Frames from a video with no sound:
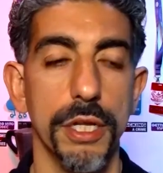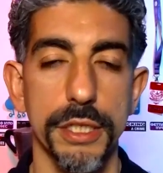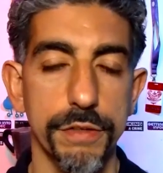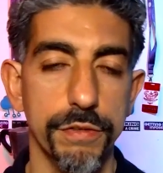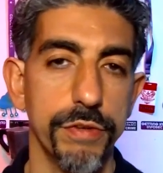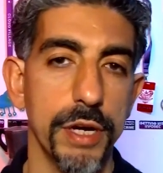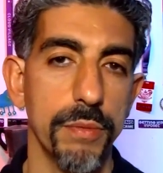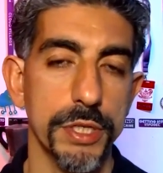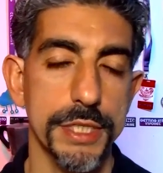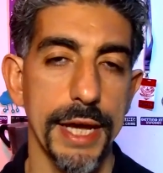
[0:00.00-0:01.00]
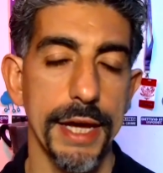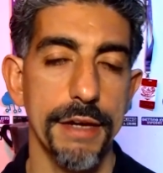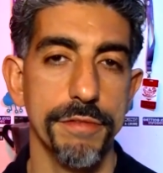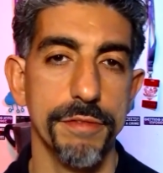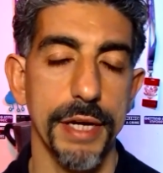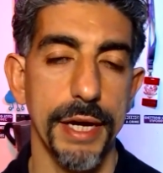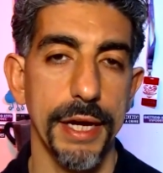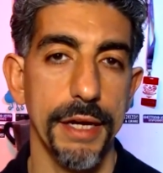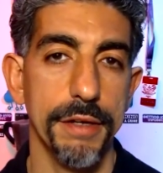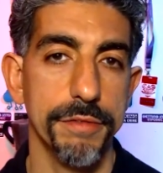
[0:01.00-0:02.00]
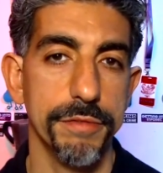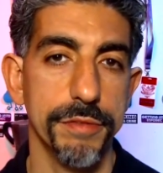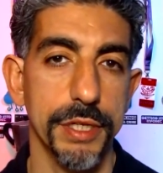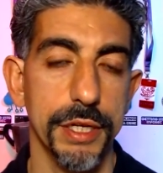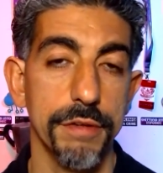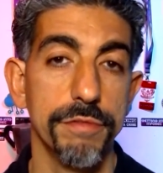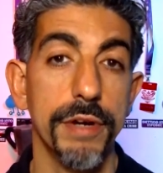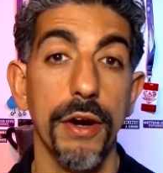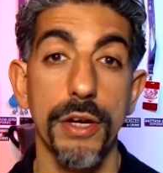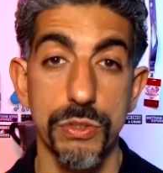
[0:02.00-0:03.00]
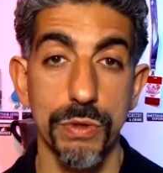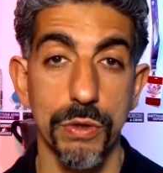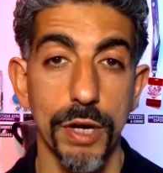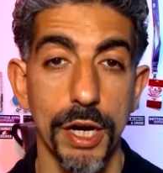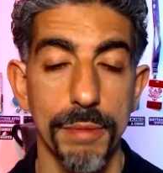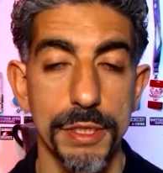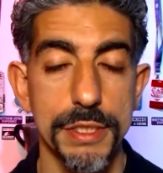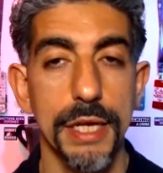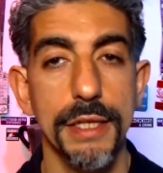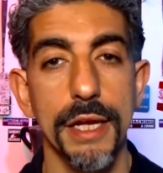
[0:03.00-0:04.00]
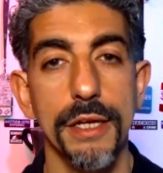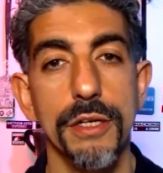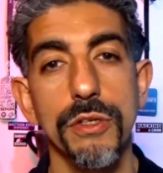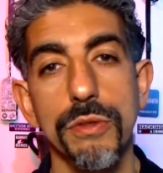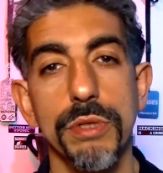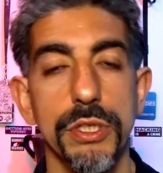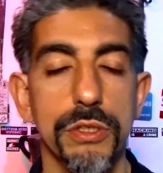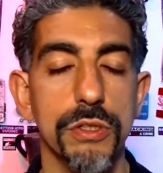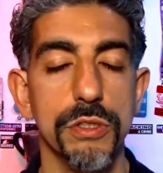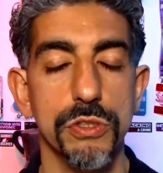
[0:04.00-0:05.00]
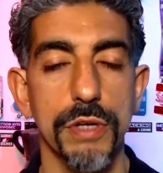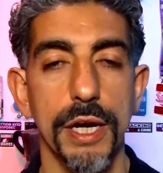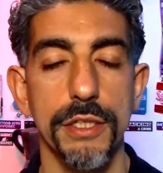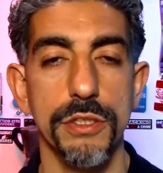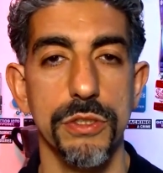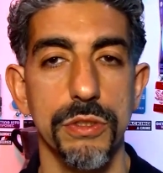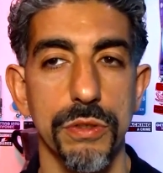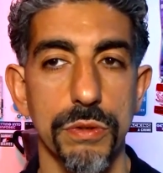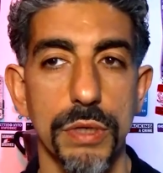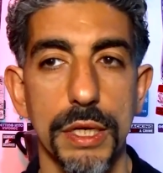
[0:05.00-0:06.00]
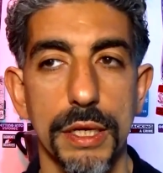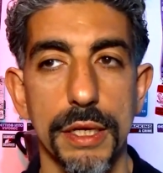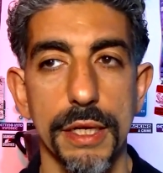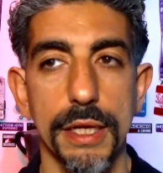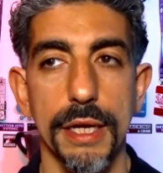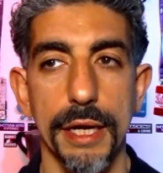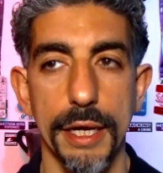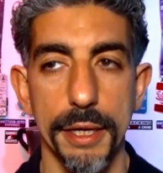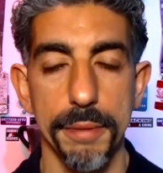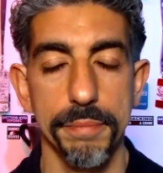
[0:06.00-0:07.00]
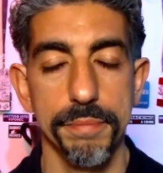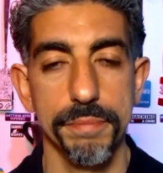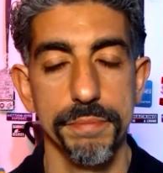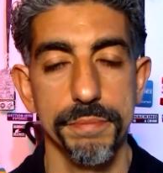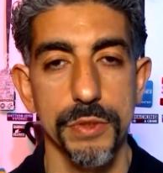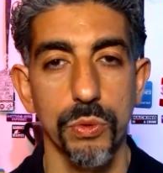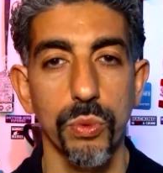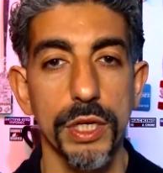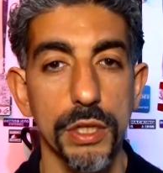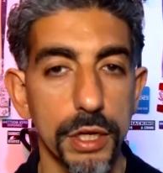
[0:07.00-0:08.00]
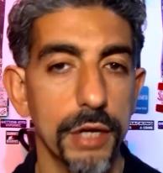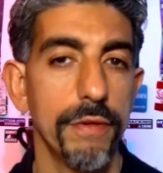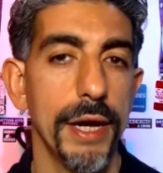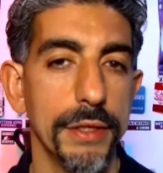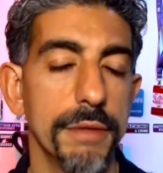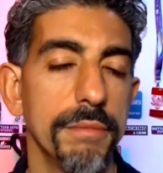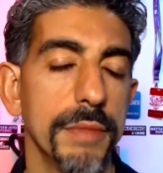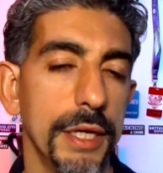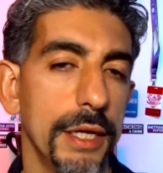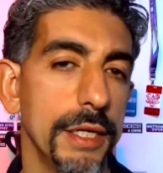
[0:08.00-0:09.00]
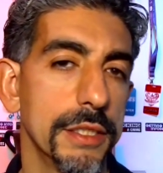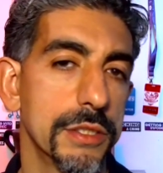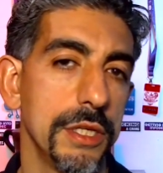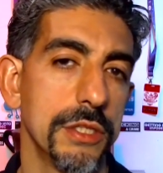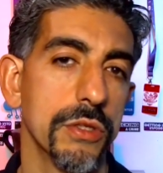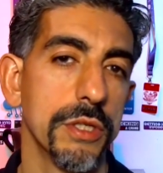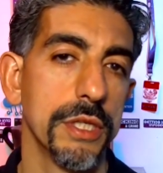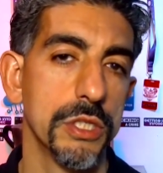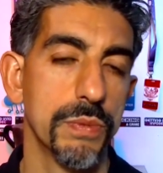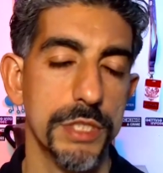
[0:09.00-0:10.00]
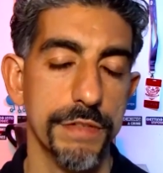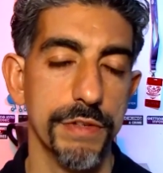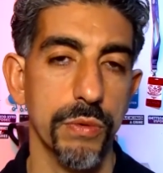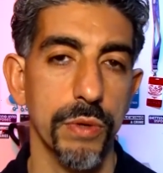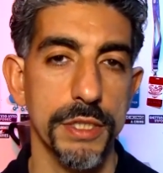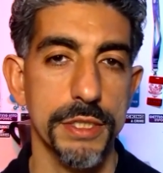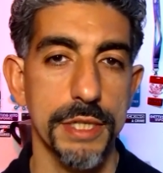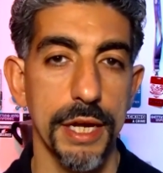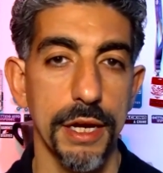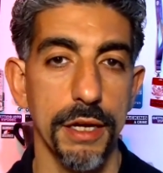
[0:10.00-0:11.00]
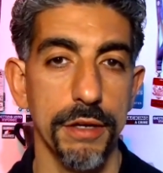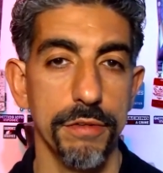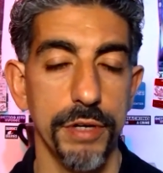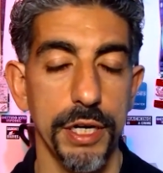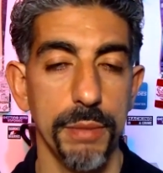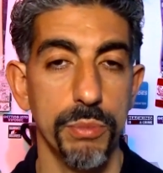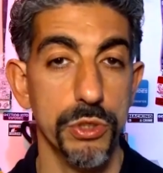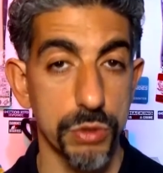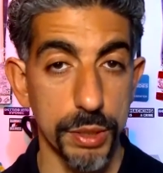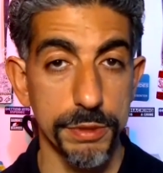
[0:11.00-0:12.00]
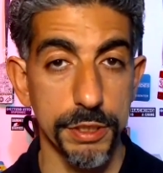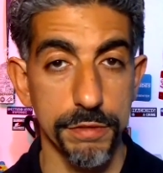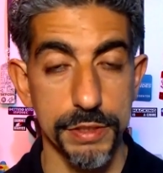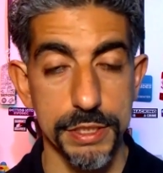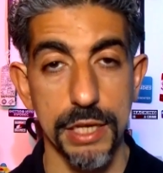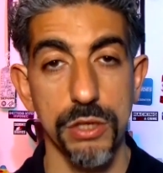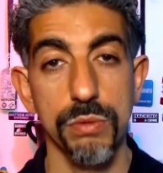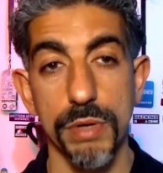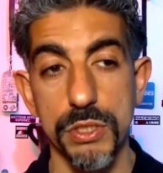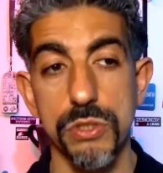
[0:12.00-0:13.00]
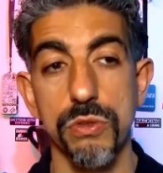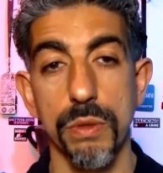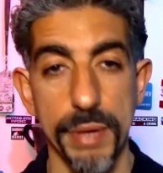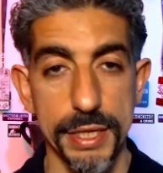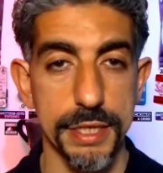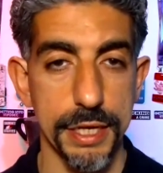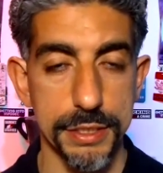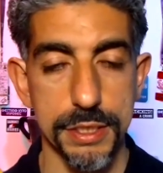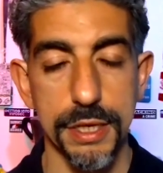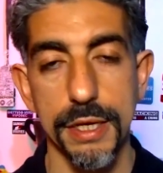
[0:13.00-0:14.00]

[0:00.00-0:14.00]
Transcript: the different frameworks have various requirements, and then you could try to um, wiggle around them. It's only the specific ones that are very prescriptive and say you must do a pen test.